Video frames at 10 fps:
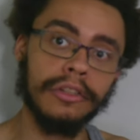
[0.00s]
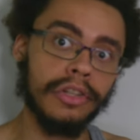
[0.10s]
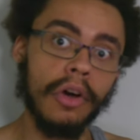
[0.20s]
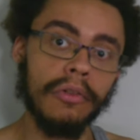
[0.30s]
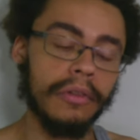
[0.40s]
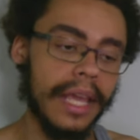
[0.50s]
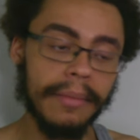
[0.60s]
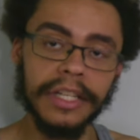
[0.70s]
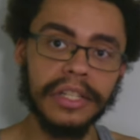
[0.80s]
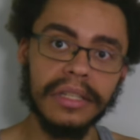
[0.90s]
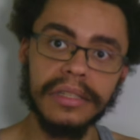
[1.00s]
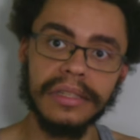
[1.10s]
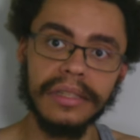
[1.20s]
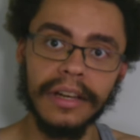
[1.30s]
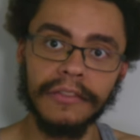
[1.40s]
You showed
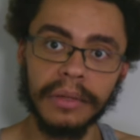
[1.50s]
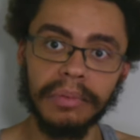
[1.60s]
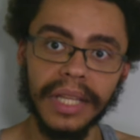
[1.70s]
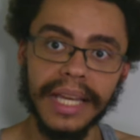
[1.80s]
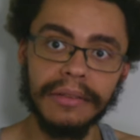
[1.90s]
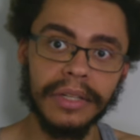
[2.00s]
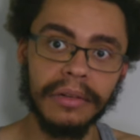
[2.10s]
images of your plate